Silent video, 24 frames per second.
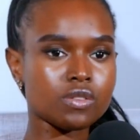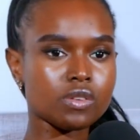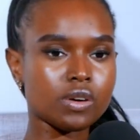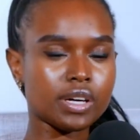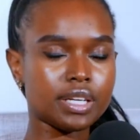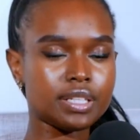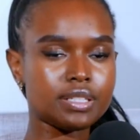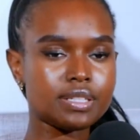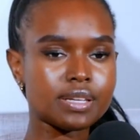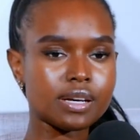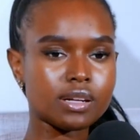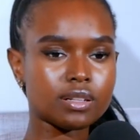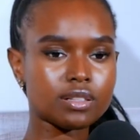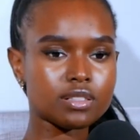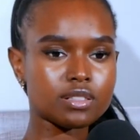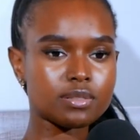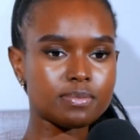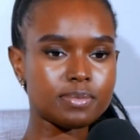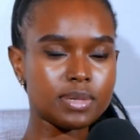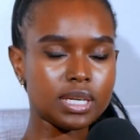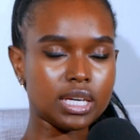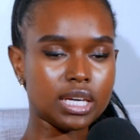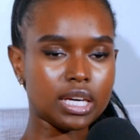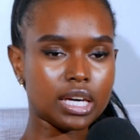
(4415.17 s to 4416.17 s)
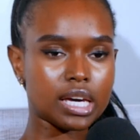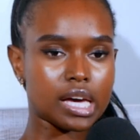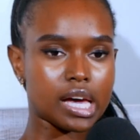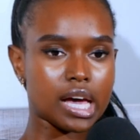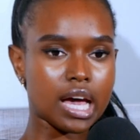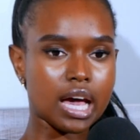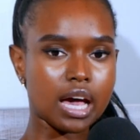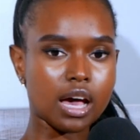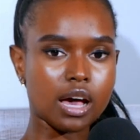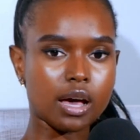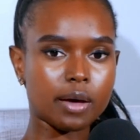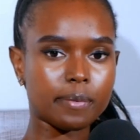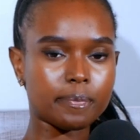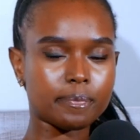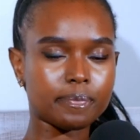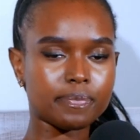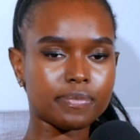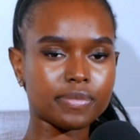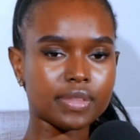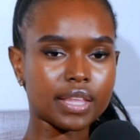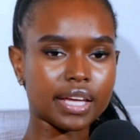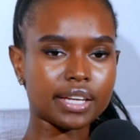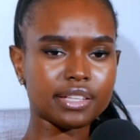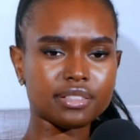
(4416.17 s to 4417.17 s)
So it tells me
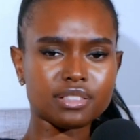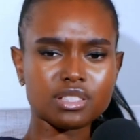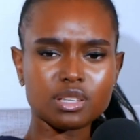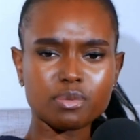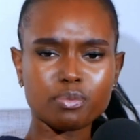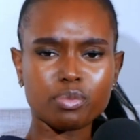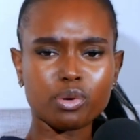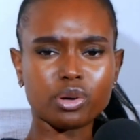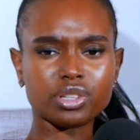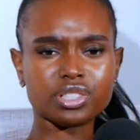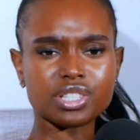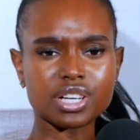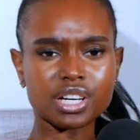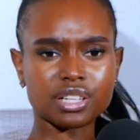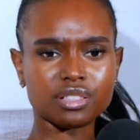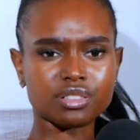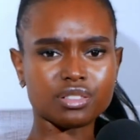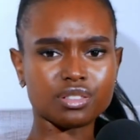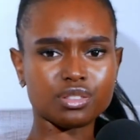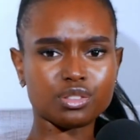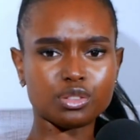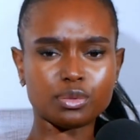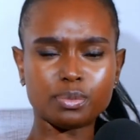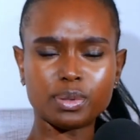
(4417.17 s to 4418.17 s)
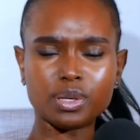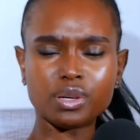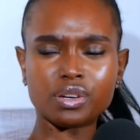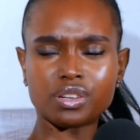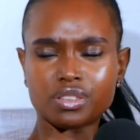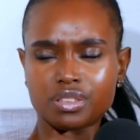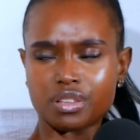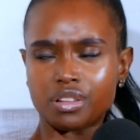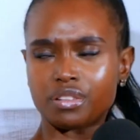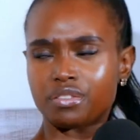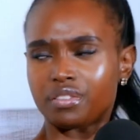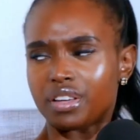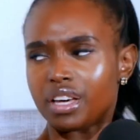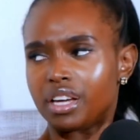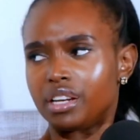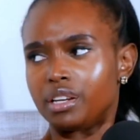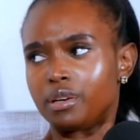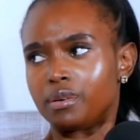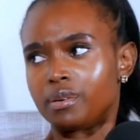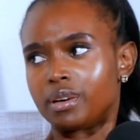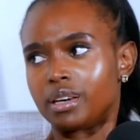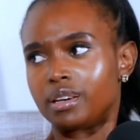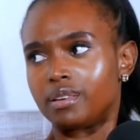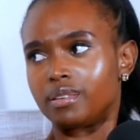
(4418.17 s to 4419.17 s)
um, that it's important to be yourself
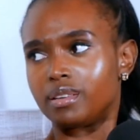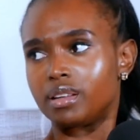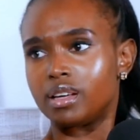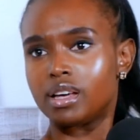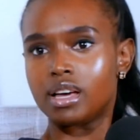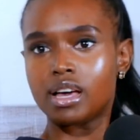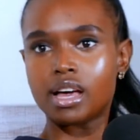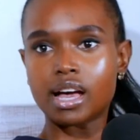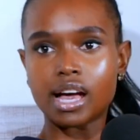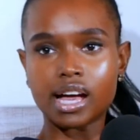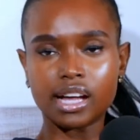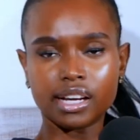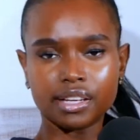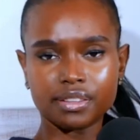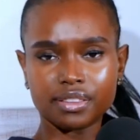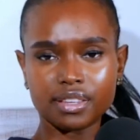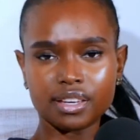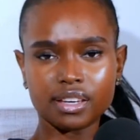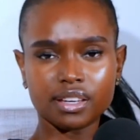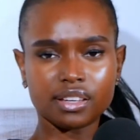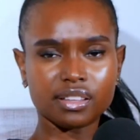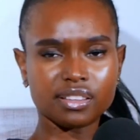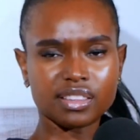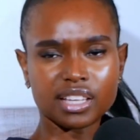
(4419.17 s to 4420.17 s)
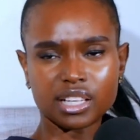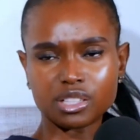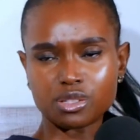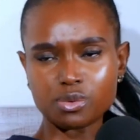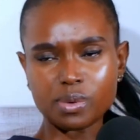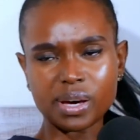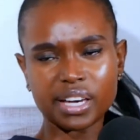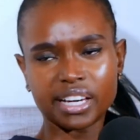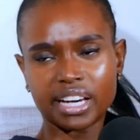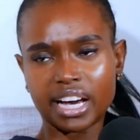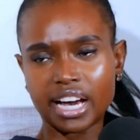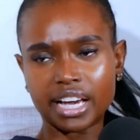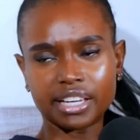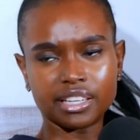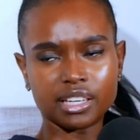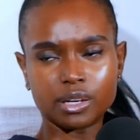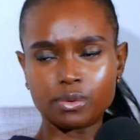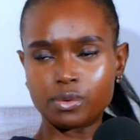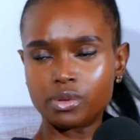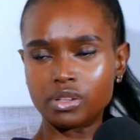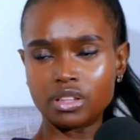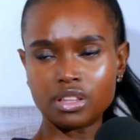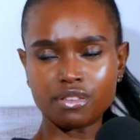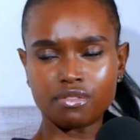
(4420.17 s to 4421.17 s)
anyway. And I think that's why
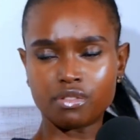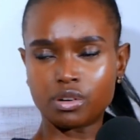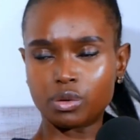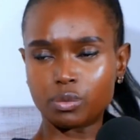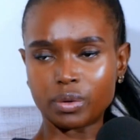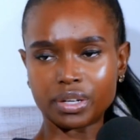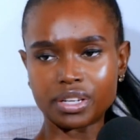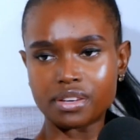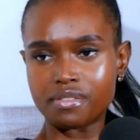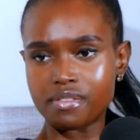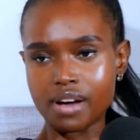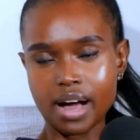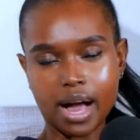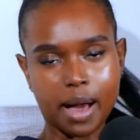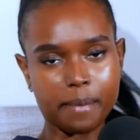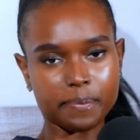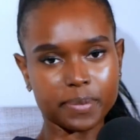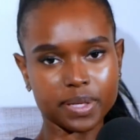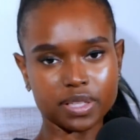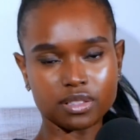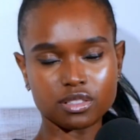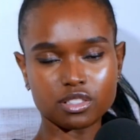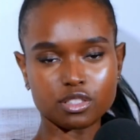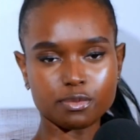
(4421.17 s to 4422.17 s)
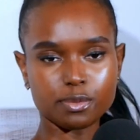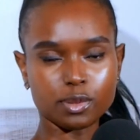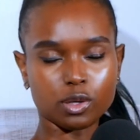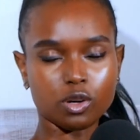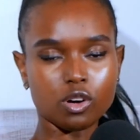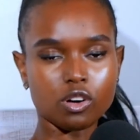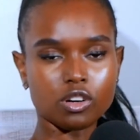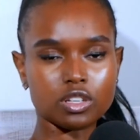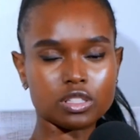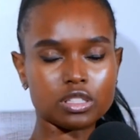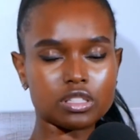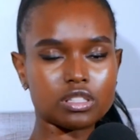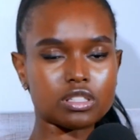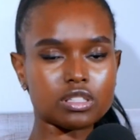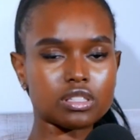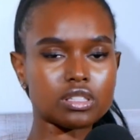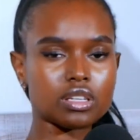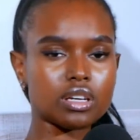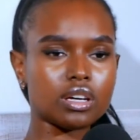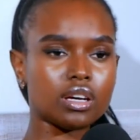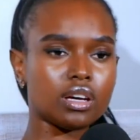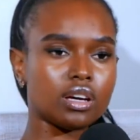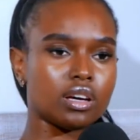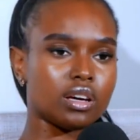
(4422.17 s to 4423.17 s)
Kanye will live on whatever happens
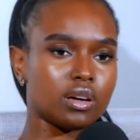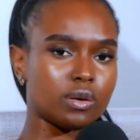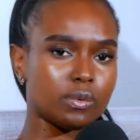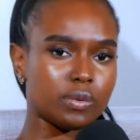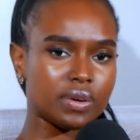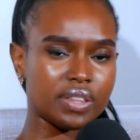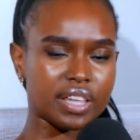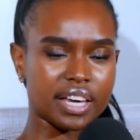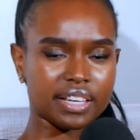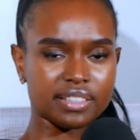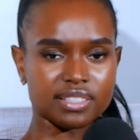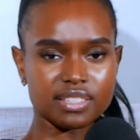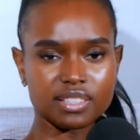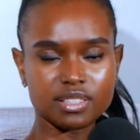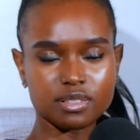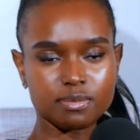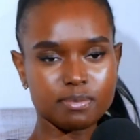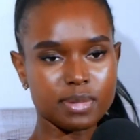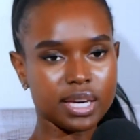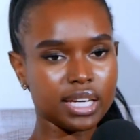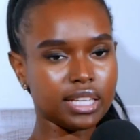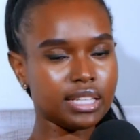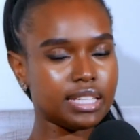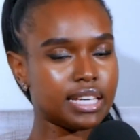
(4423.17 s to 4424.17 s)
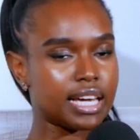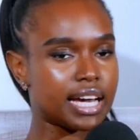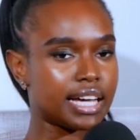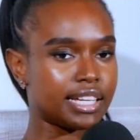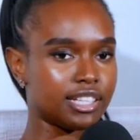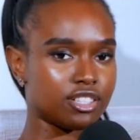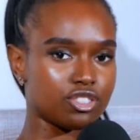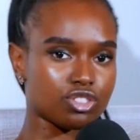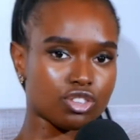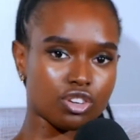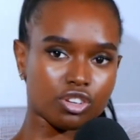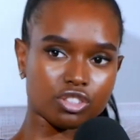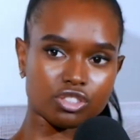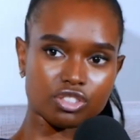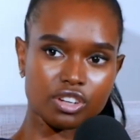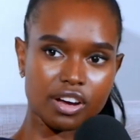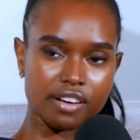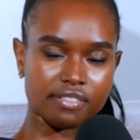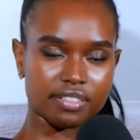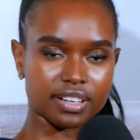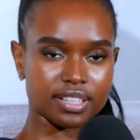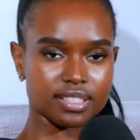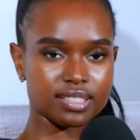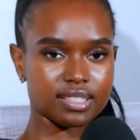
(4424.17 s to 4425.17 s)
because whether it's his mania and his
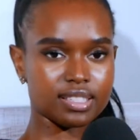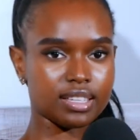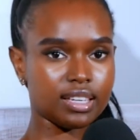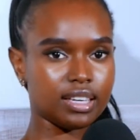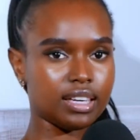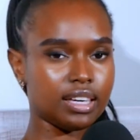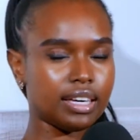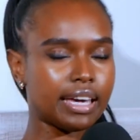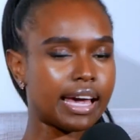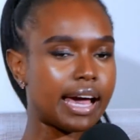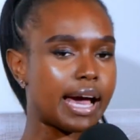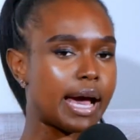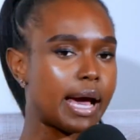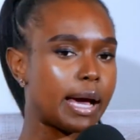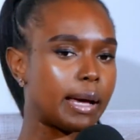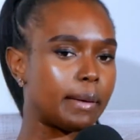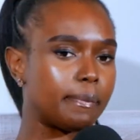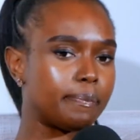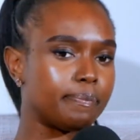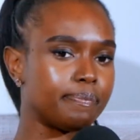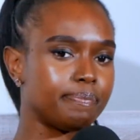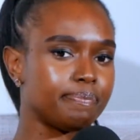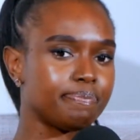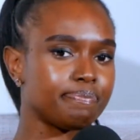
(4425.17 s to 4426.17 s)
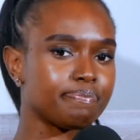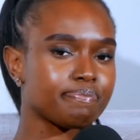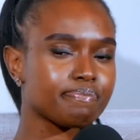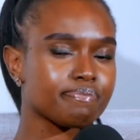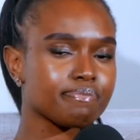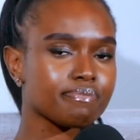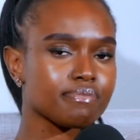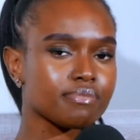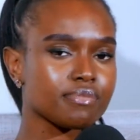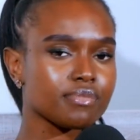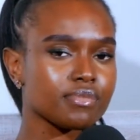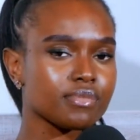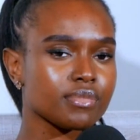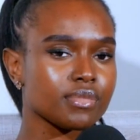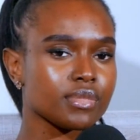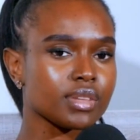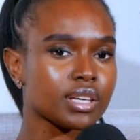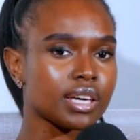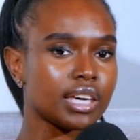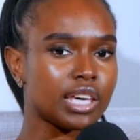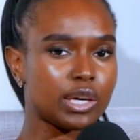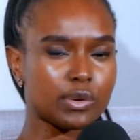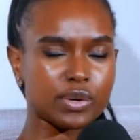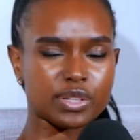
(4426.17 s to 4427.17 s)
controversy, um,
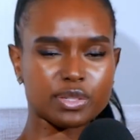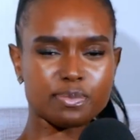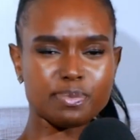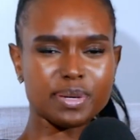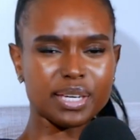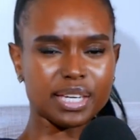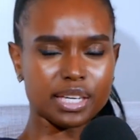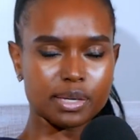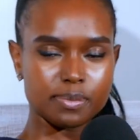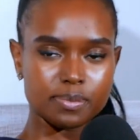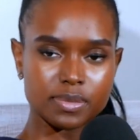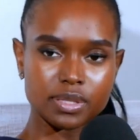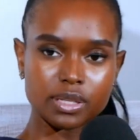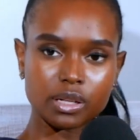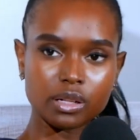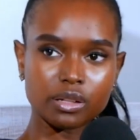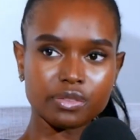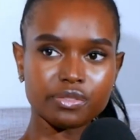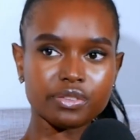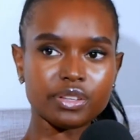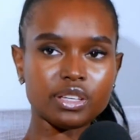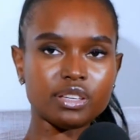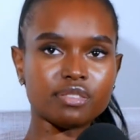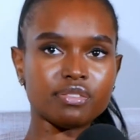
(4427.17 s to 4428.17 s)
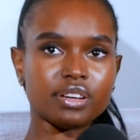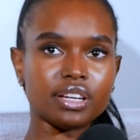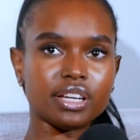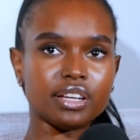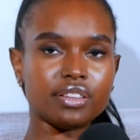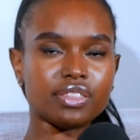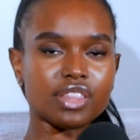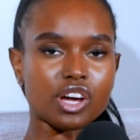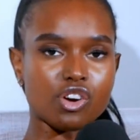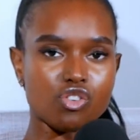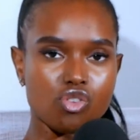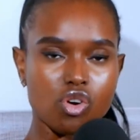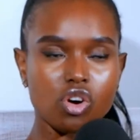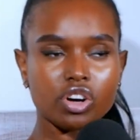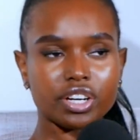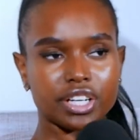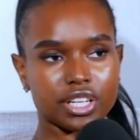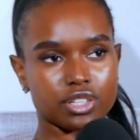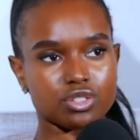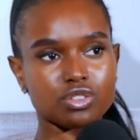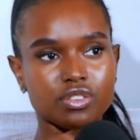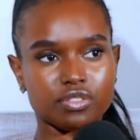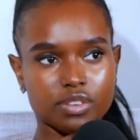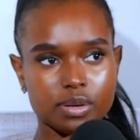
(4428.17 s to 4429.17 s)
he was being himself even in the
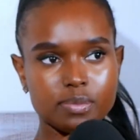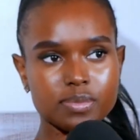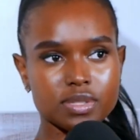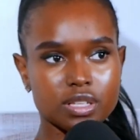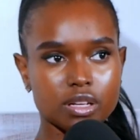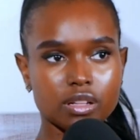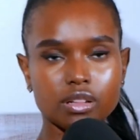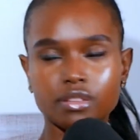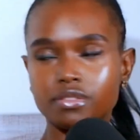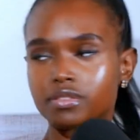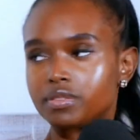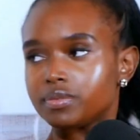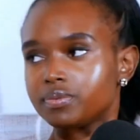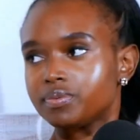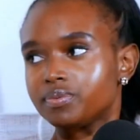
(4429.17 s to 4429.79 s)
wrongness so I, of I feel like